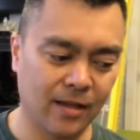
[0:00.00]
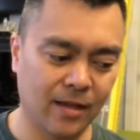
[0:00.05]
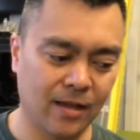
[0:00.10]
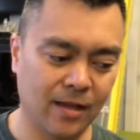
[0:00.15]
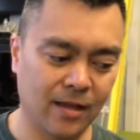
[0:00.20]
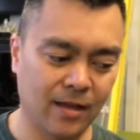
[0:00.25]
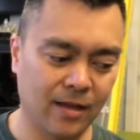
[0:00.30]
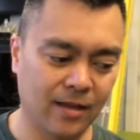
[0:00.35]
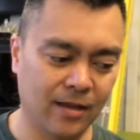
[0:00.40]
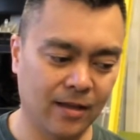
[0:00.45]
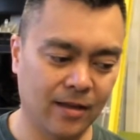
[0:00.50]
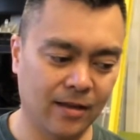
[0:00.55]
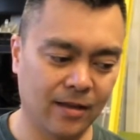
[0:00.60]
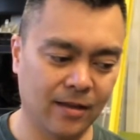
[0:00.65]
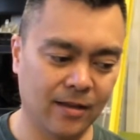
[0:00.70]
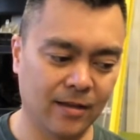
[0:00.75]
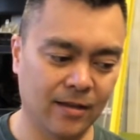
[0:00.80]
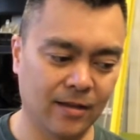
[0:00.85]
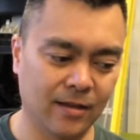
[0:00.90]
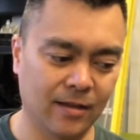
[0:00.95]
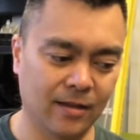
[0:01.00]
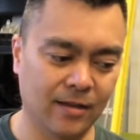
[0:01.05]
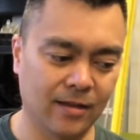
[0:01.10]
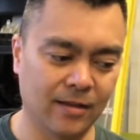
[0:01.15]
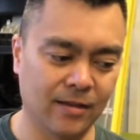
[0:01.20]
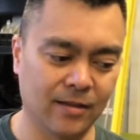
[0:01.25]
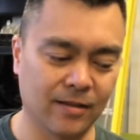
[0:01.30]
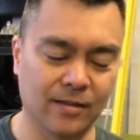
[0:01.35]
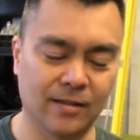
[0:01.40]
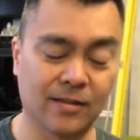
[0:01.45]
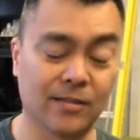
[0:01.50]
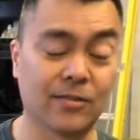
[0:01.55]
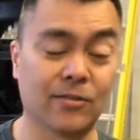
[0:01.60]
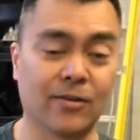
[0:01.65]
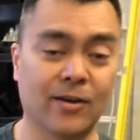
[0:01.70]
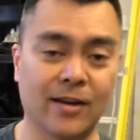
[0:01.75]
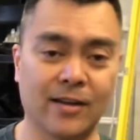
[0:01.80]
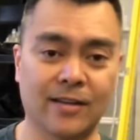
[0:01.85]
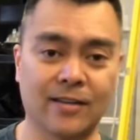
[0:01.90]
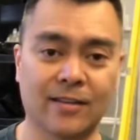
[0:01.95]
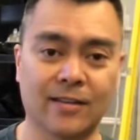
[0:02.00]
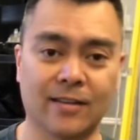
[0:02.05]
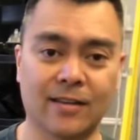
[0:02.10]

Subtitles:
and it's great.